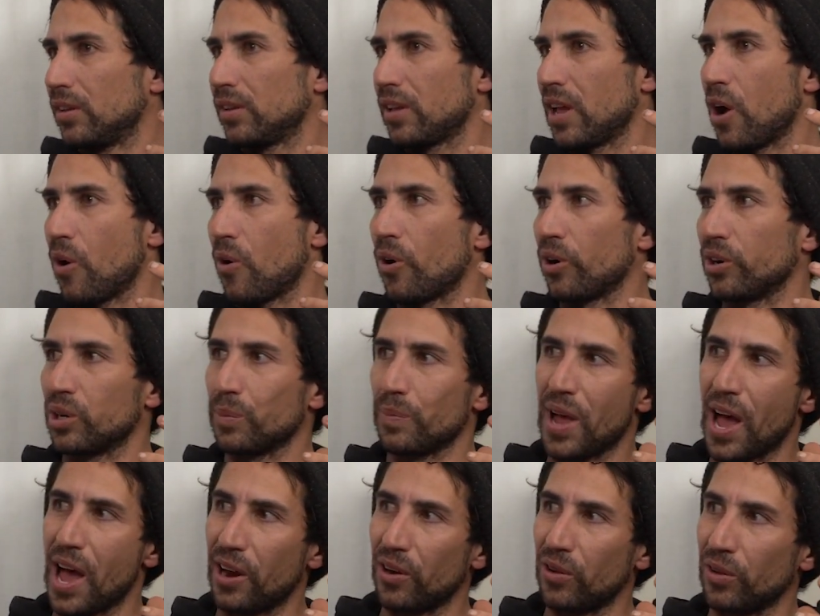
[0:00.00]
how hard you
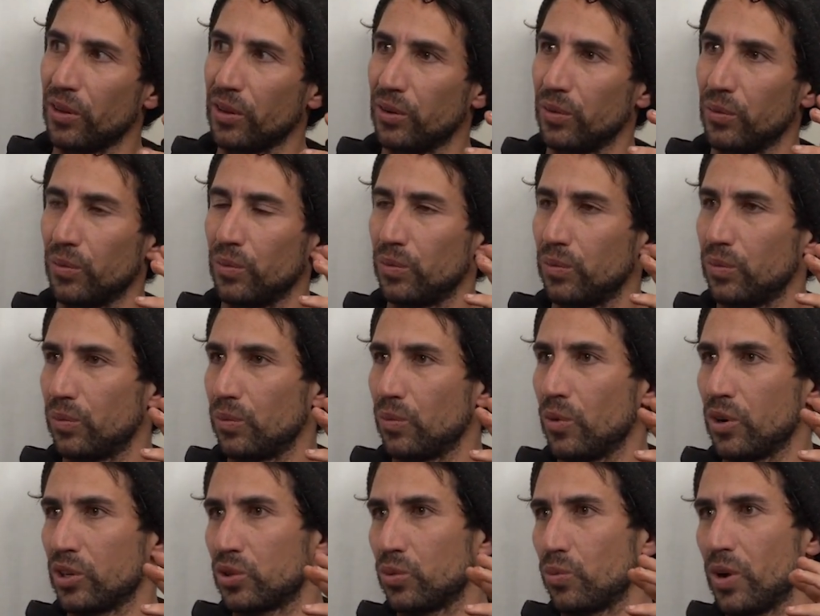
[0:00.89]
paddle and
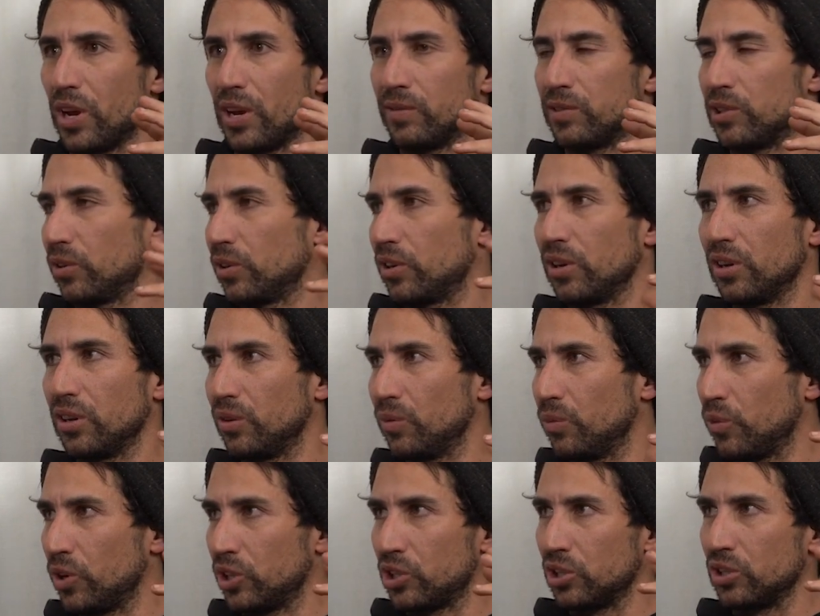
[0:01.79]
which waves look good
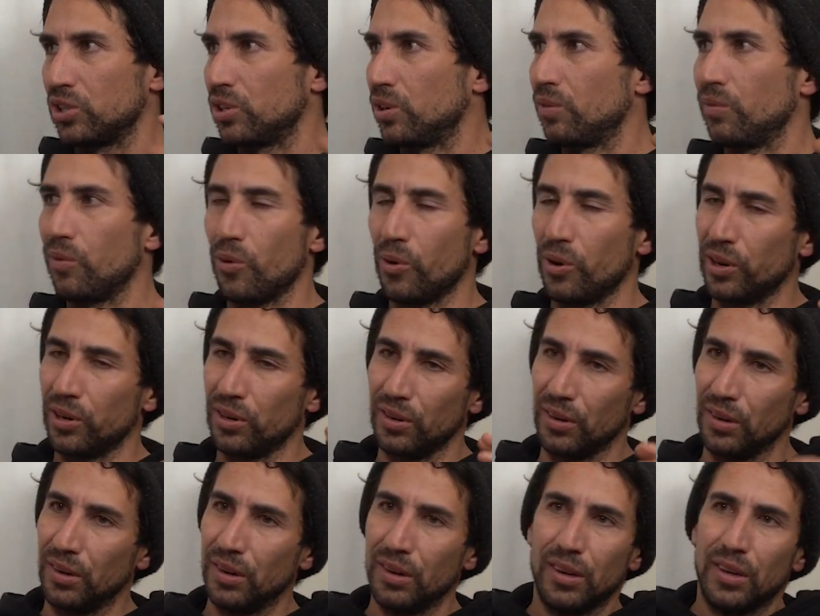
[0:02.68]
and what you should avoid.
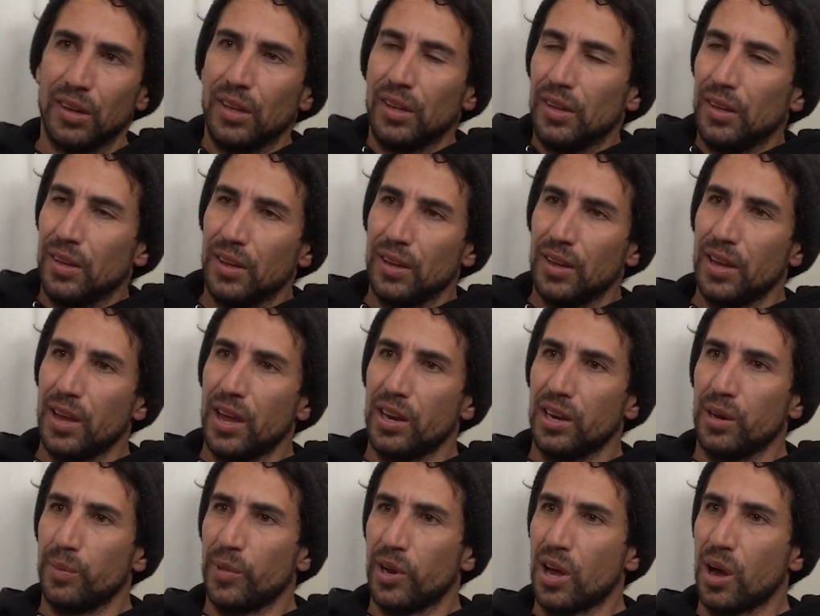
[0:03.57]
And
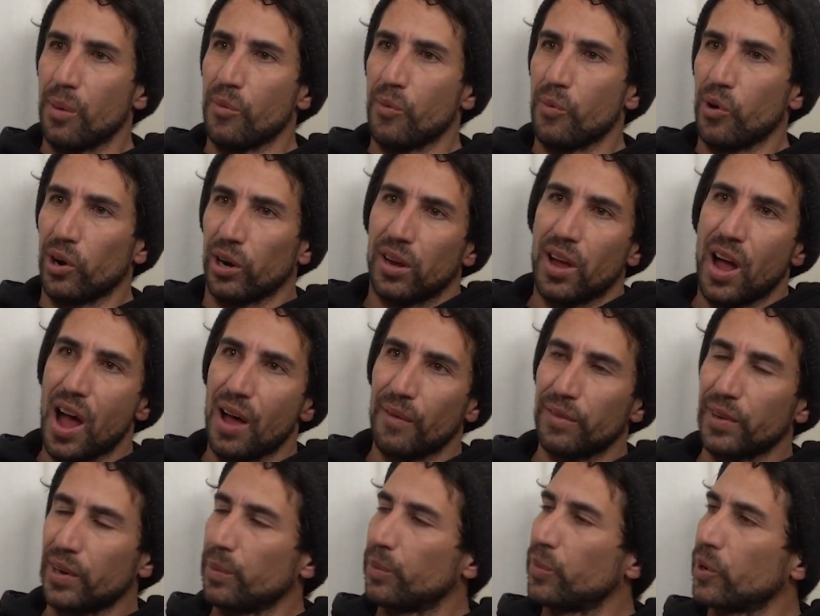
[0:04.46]
you become a more
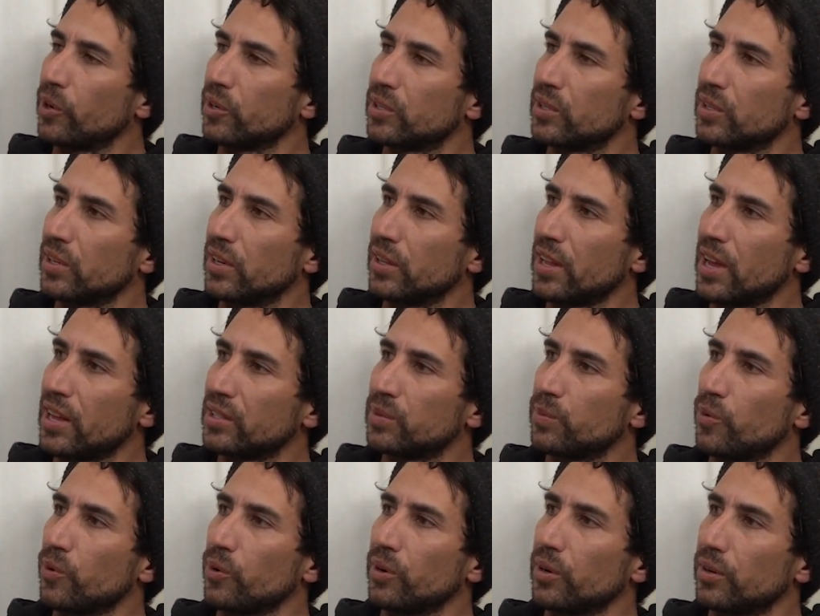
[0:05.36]
confident person in that sport.